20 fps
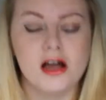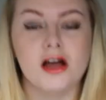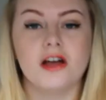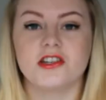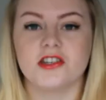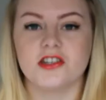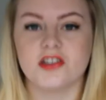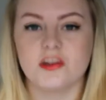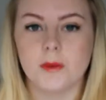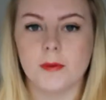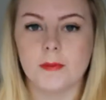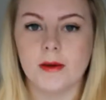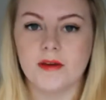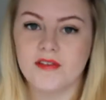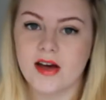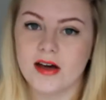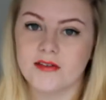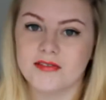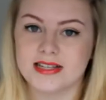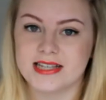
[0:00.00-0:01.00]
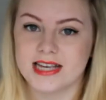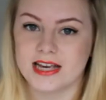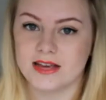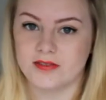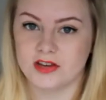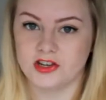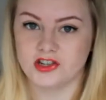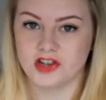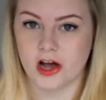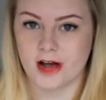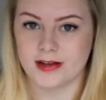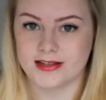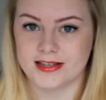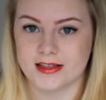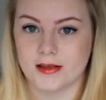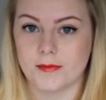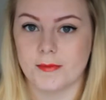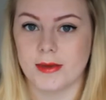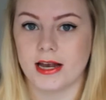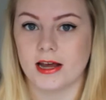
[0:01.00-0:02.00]
So some of my favourite TV shows
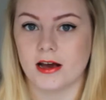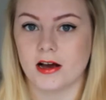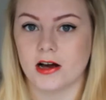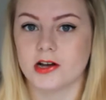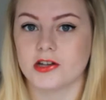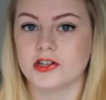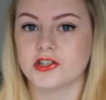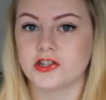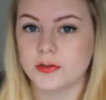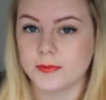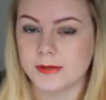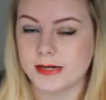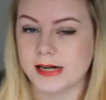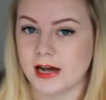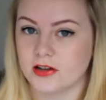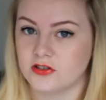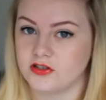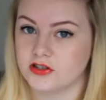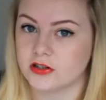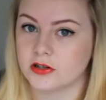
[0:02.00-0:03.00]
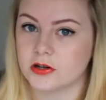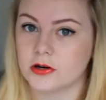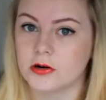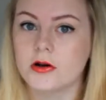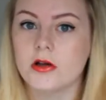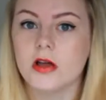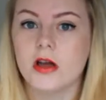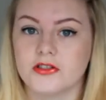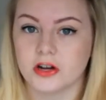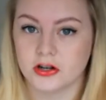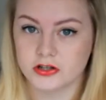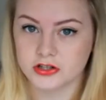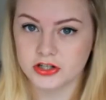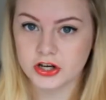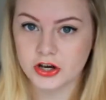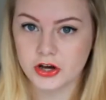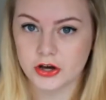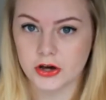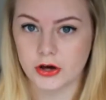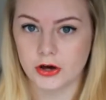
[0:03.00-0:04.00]
at the minute are Supernatural,
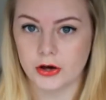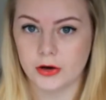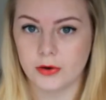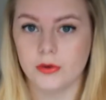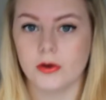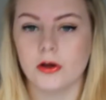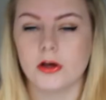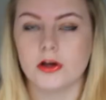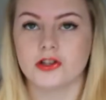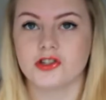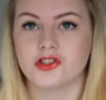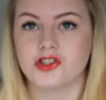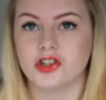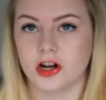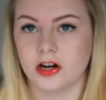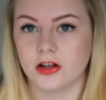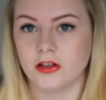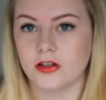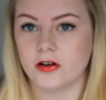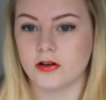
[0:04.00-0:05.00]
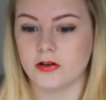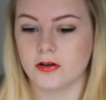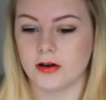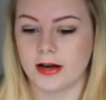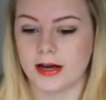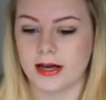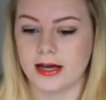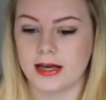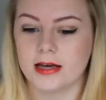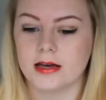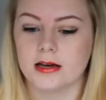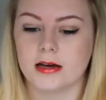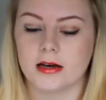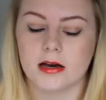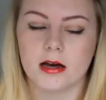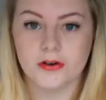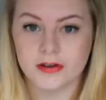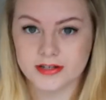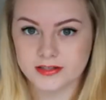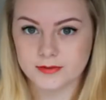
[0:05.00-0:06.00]
Doctor Who, Jonathan Creek,
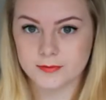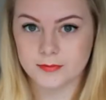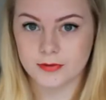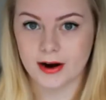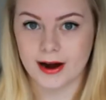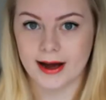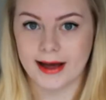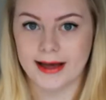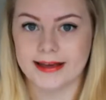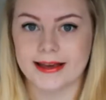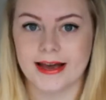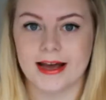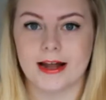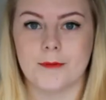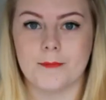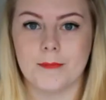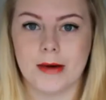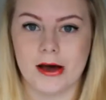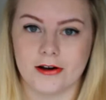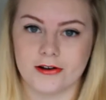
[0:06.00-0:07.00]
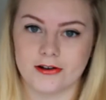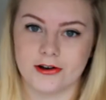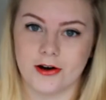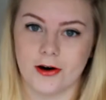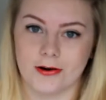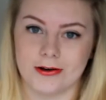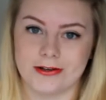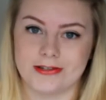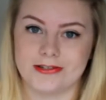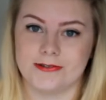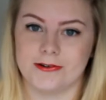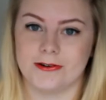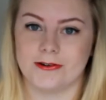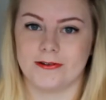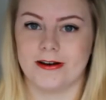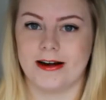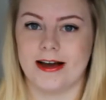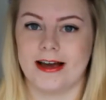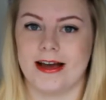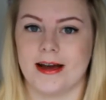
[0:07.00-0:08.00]
Prison Break and American Horror
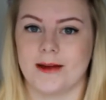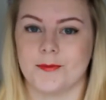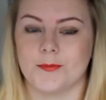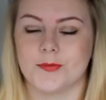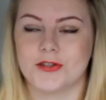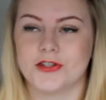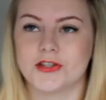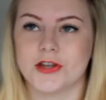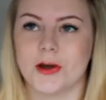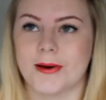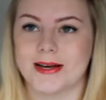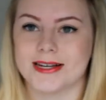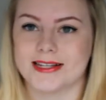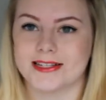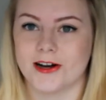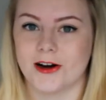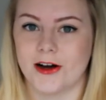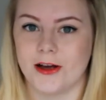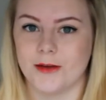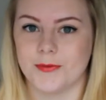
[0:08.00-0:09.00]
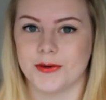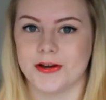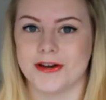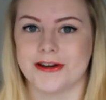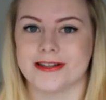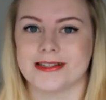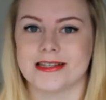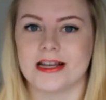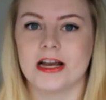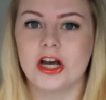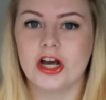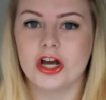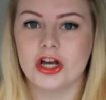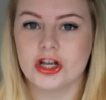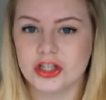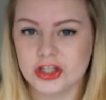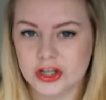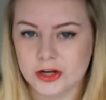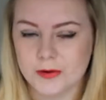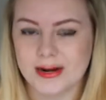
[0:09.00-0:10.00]
Story and I'm so excited because
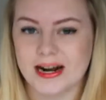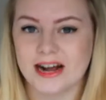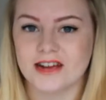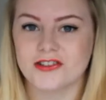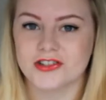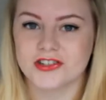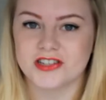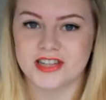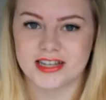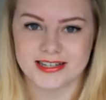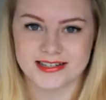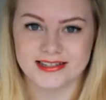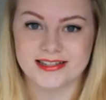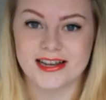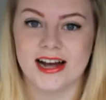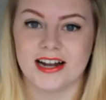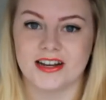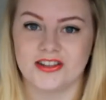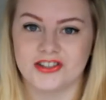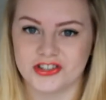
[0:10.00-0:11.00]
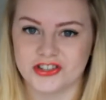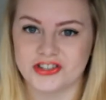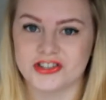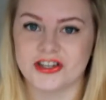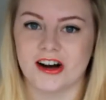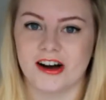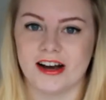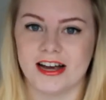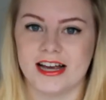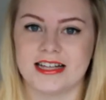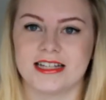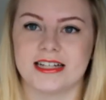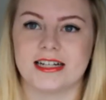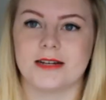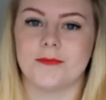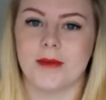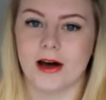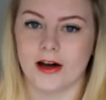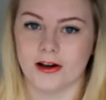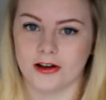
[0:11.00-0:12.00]
Supernatural Season 10 has just started and
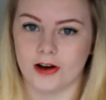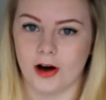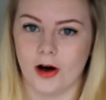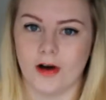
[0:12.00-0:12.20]
American